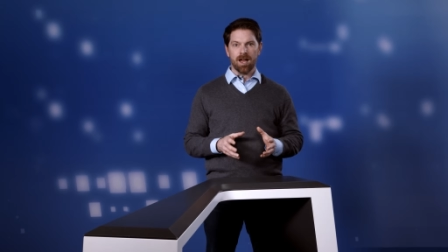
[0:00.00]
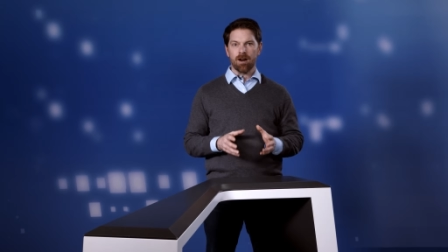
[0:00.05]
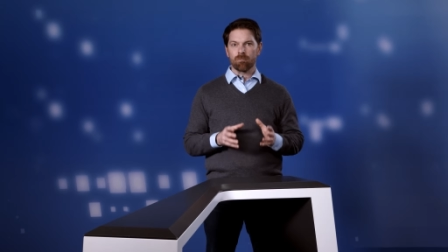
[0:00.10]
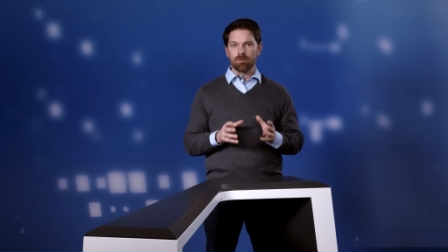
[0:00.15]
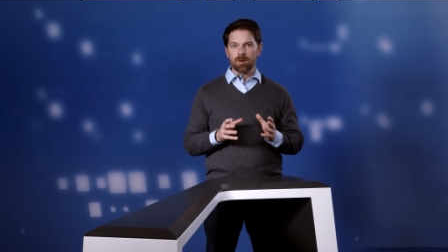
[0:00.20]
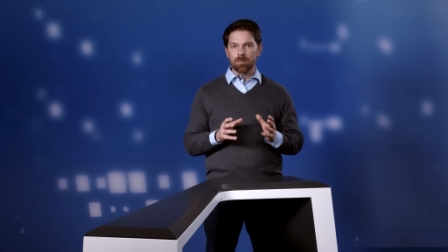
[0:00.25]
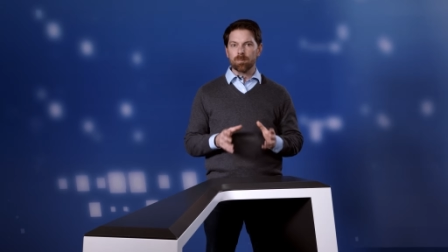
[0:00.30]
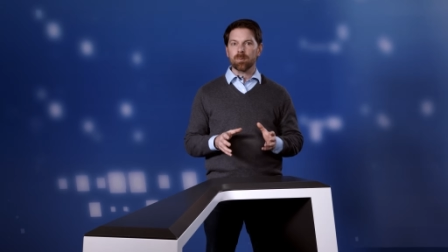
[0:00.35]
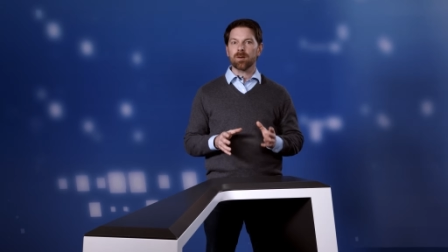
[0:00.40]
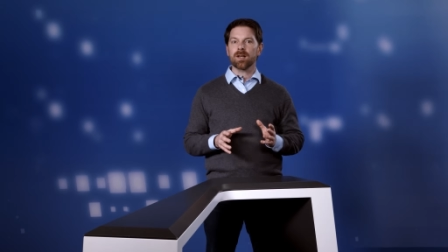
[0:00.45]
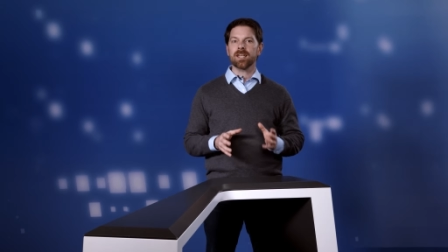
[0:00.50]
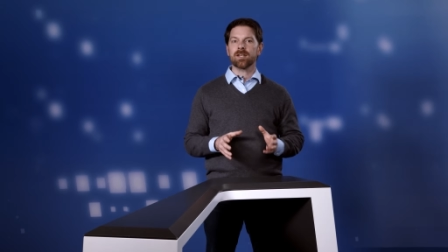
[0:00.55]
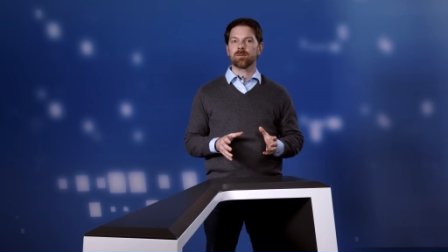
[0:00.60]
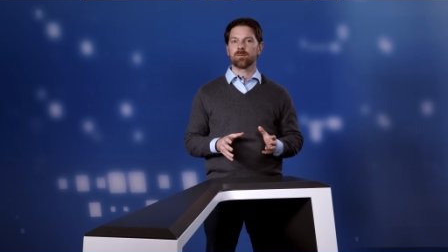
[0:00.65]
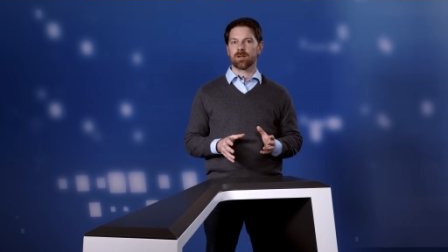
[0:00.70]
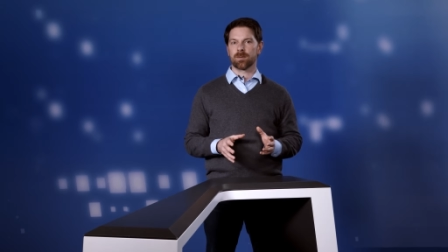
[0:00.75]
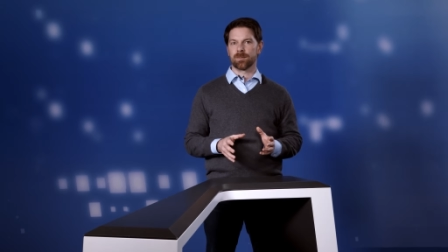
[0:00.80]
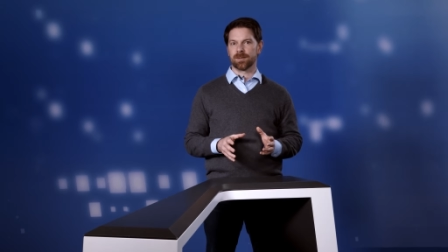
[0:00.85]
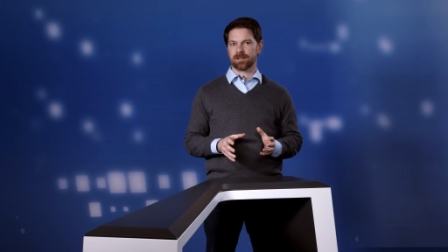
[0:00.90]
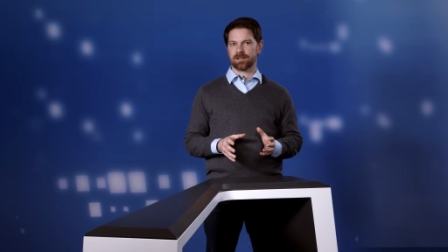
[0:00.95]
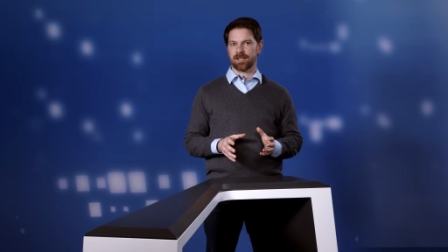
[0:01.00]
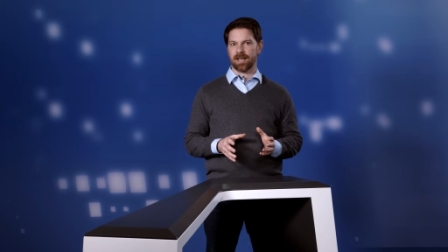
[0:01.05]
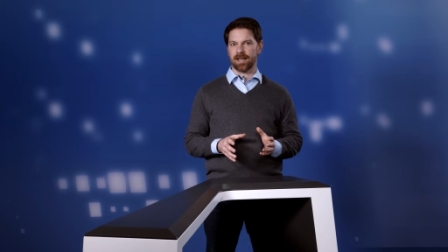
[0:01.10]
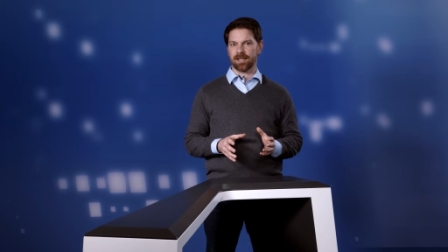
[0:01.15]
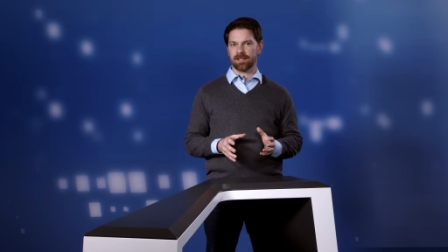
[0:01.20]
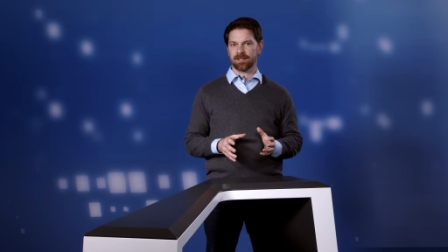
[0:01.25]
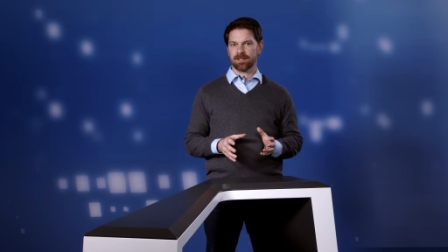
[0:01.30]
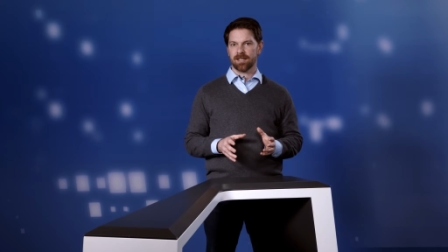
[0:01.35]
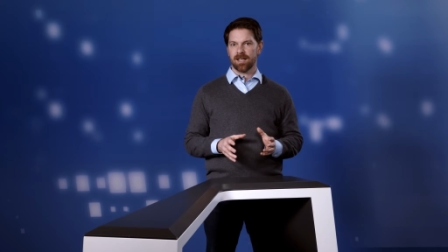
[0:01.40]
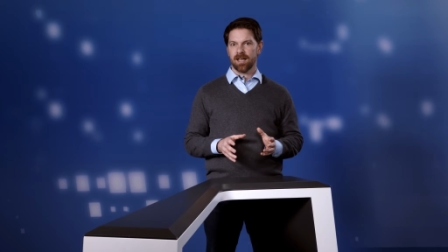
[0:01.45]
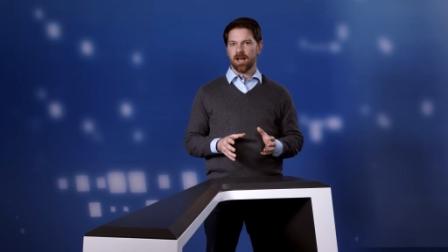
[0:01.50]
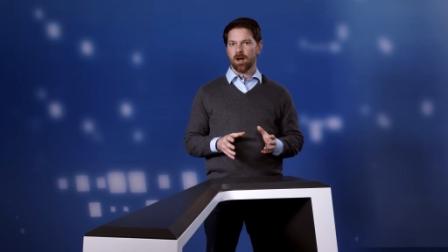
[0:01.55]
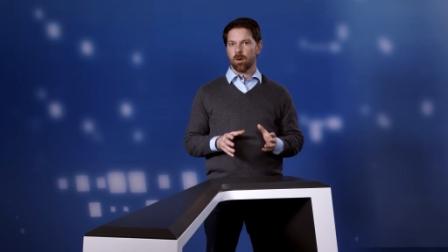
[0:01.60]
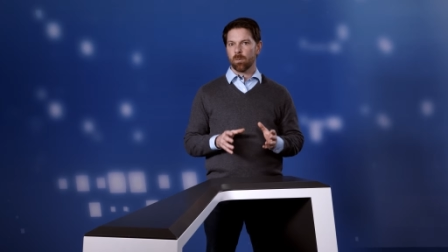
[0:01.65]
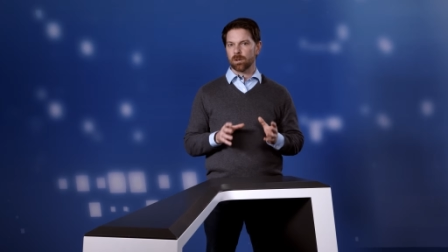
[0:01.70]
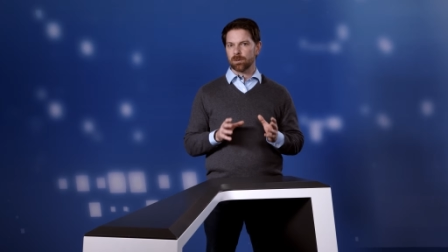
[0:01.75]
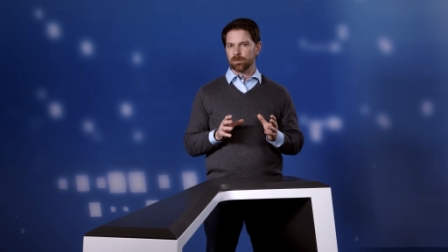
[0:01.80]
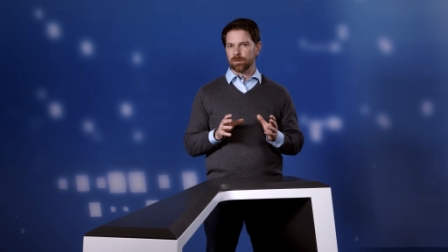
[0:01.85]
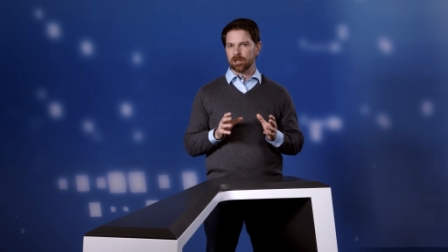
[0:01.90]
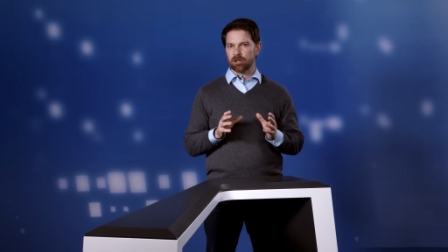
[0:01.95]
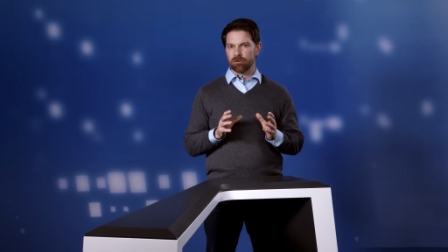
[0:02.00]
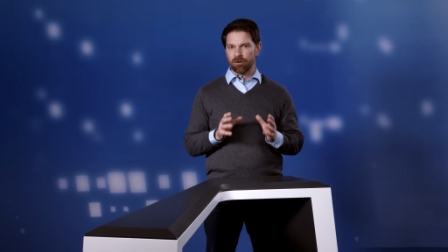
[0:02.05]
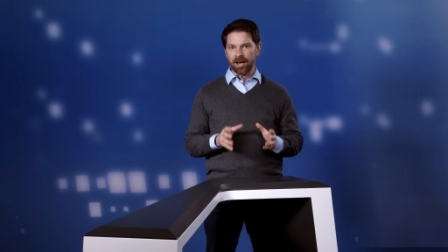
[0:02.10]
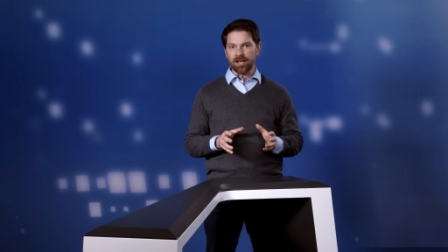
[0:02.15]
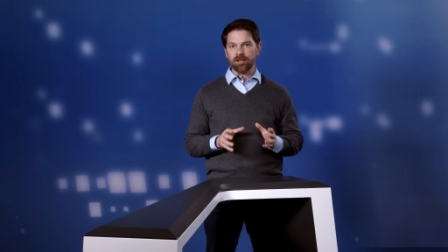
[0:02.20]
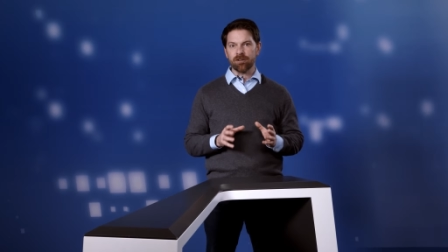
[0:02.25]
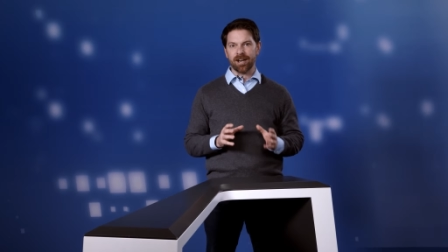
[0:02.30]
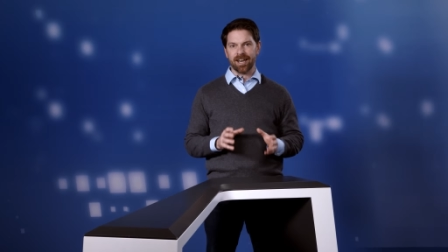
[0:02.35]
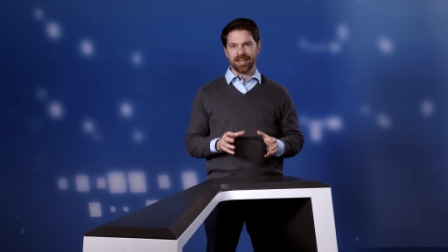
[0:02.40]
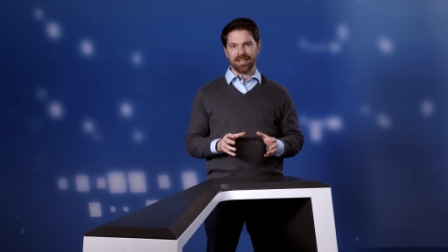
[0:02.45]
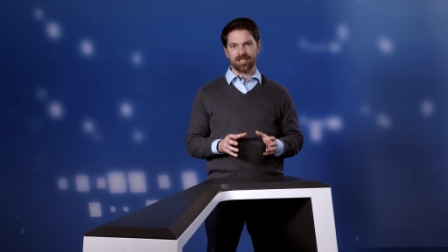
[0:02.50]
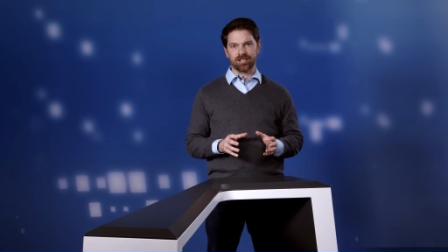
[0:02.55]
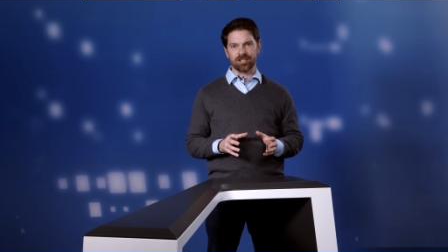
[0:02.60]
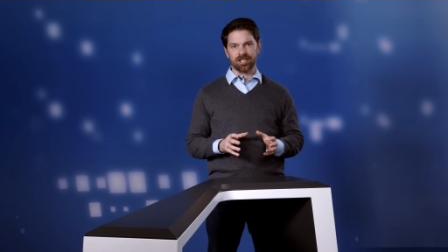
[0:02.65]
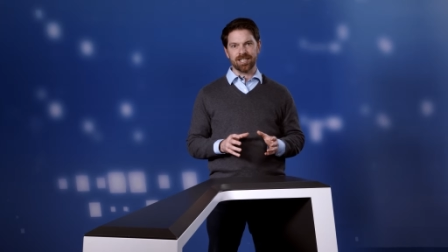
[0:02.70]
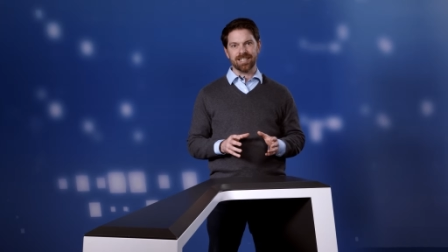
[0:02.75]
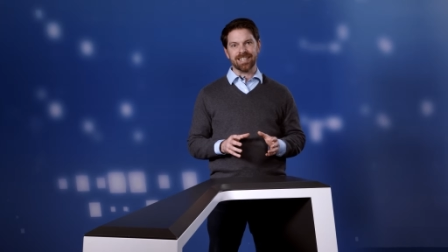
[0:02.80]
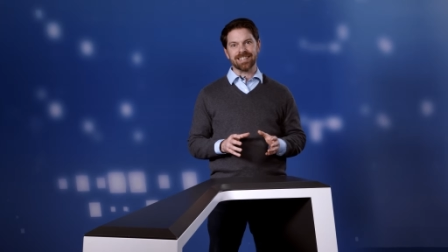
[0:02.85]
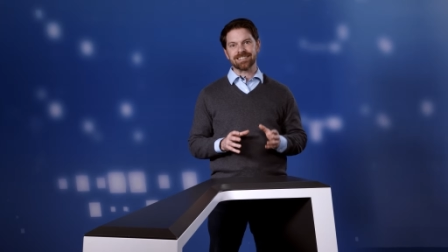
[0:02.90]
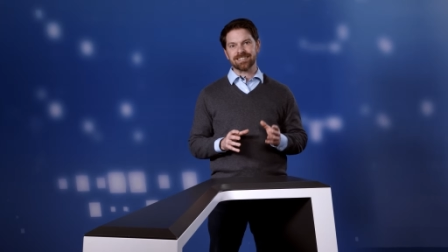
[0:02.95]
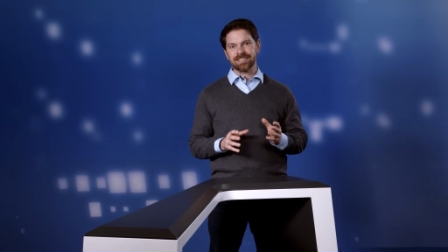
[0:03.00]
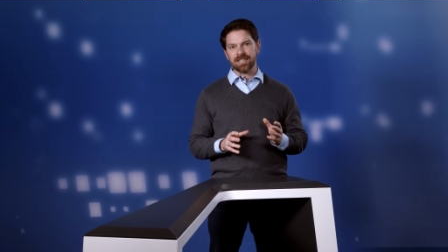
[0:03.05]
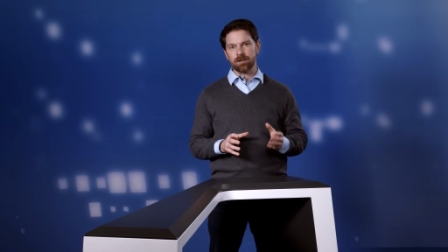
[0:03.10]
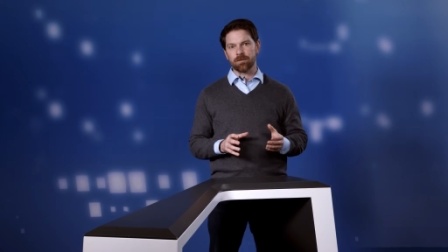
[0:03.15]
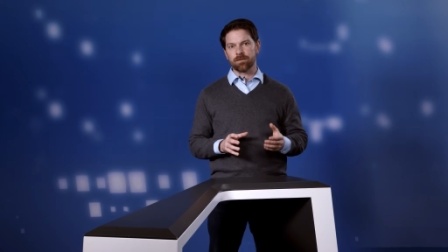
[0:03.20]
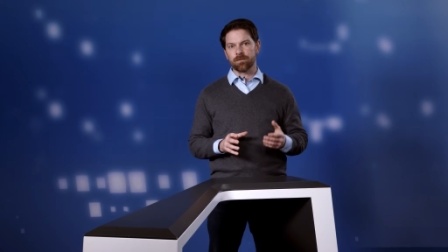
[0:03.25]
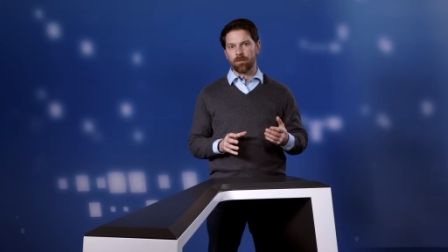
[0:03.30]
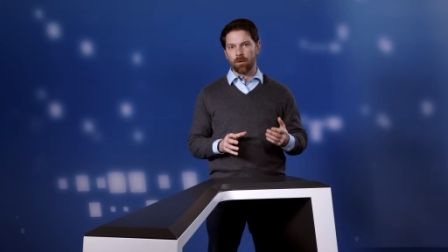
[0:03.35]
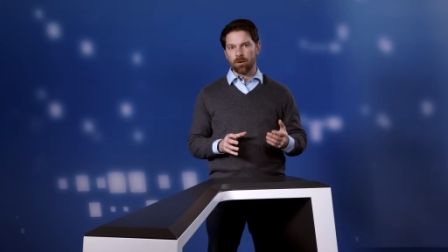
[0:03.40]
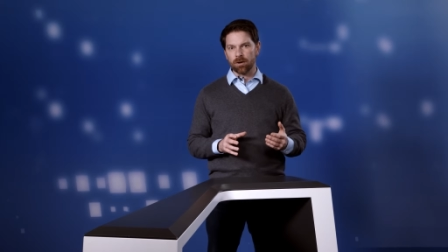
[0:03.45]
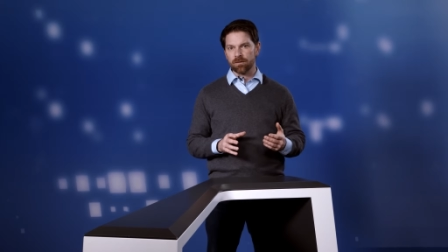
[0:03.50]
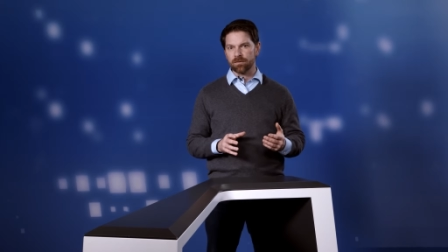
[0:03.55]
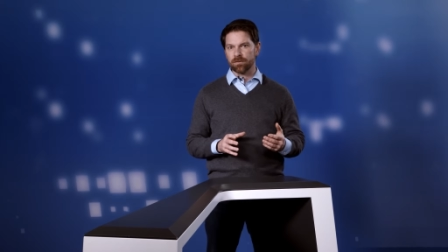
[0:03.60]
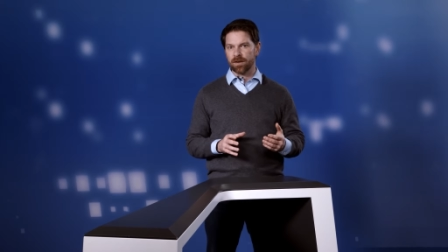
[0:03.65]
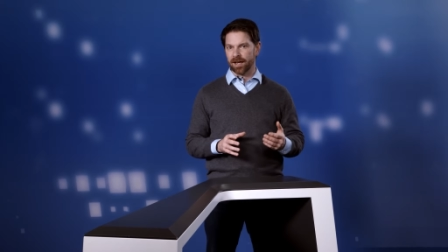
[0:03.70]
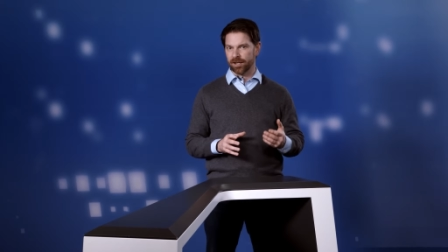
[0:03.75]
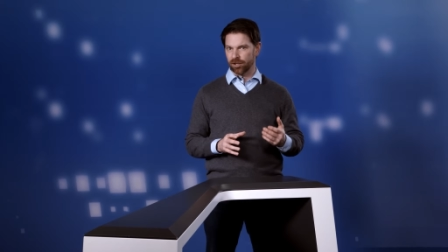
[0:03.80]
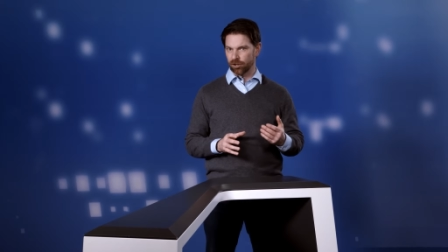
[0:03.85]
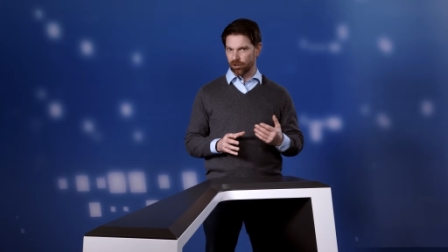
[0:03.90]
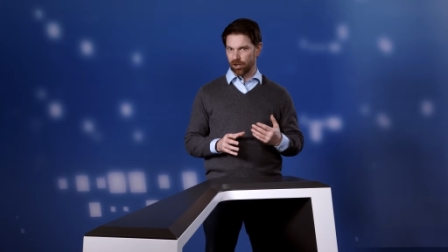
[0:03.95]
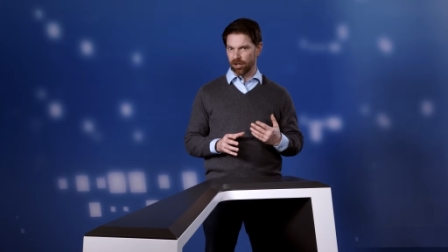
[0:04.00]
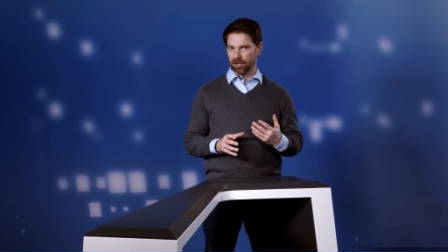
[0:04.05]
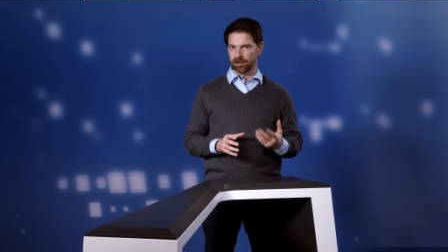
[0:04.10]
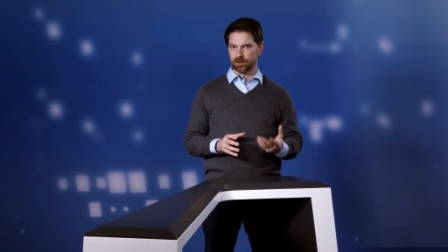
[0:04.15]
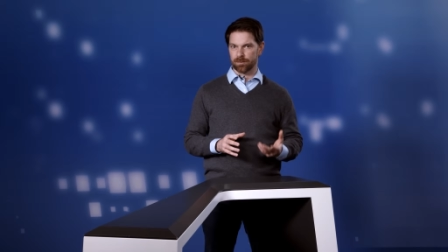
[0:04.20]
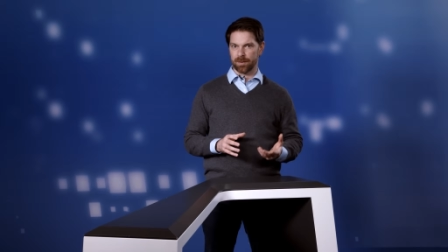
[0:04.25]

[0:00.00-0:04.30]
replete with mistakes which will drain your energy instead of fortifying your knowledge